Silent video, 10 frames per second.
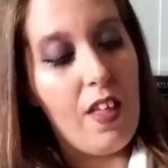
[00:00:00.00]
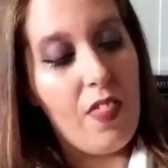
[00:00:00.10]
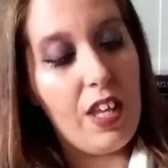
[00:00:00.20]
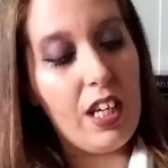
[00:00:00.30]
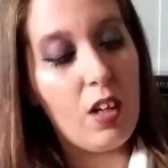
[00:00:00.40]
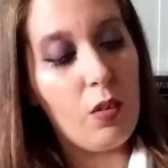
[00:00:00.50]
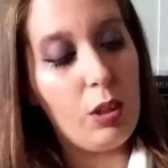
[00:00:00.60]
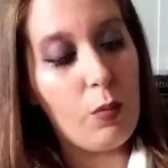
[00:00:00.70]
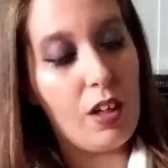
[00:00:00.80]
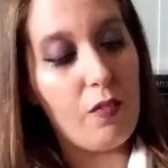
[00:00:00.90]
Thea can
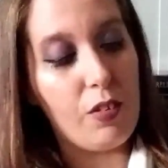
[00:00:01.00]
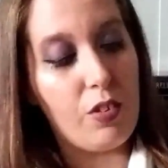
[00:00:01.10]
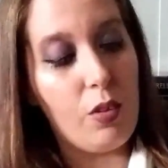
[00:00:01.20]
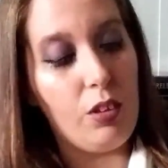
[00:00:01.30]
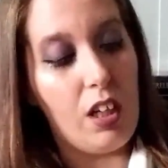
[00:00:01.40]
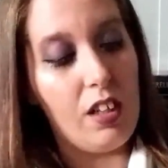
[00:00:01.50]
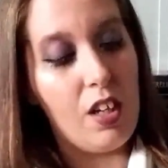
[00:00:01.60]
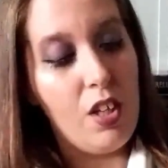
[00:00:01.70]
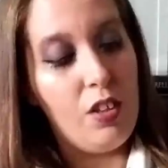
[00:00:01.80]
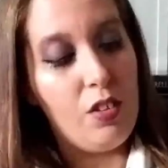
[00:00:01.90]
only run for so
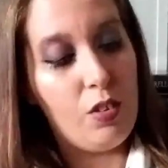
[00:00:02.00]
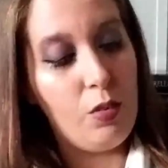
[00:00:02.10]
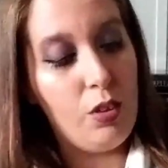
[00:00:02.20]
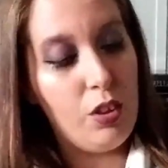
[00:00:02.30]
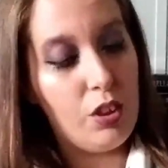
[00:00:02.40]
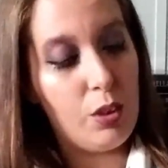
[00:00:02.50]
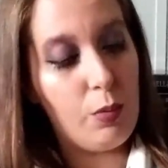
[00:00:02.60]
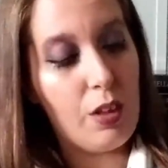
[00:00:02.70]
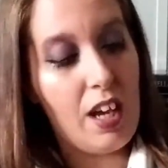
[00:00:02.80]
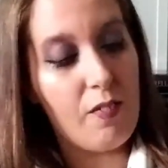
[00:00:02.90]
long. Soon she
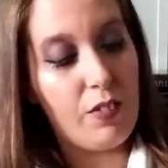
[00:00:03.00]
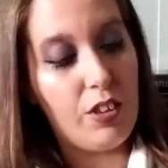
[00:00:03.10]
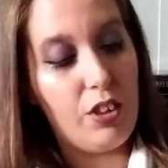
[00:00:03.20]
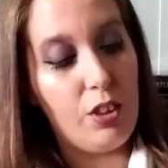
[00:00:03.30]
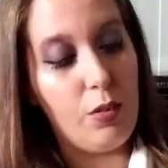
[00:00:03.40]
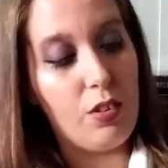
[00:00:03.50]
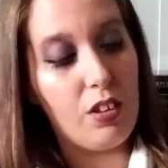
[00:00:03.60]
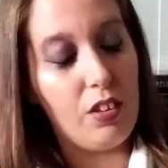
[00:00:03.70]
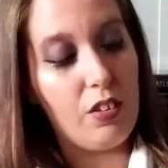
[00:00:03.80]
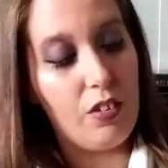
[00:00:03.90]
will have to choose,